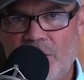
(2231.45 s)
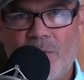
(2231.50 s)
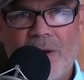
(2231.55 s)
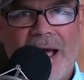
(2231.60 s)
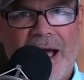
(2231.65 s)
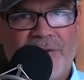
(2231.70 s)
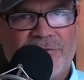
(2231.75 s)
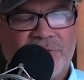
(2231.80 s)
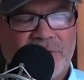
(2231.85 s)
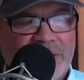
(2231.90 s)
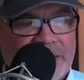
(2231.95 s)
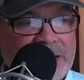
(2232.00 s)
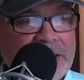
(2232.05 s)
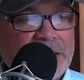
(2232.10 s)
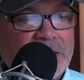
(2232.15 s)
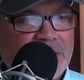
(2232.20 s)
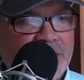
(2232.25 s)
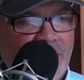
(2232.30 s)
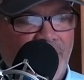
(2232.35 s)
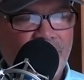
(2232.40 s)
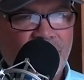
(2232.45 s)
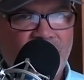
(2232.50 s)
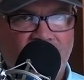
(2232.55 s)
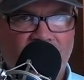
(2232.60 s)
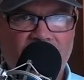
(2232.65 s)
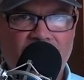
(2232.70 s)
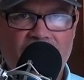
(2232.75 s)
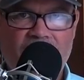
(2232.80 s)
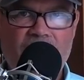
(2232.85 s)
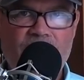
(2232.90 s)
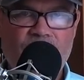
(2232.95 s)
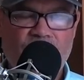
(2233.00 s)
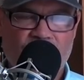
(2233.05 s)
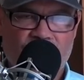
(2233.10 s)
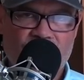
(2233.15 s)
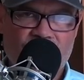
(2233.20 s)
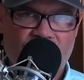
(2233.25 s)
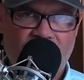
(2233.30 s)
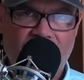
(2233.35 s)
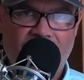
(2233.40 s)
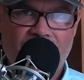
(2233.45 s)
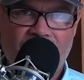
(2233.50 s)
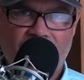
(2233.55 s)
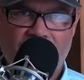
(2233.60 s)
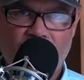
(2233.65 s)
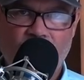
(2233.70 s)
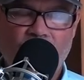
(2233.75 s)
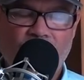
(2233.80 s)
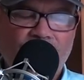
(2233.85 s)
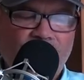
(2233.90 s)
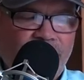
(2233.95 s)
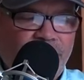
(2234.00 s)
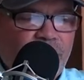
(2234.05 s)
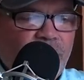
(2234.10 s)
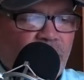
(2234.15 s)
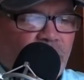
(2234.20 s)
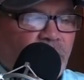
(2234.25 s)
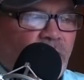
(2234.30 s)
You have to eat something to keep your strength up. Well, the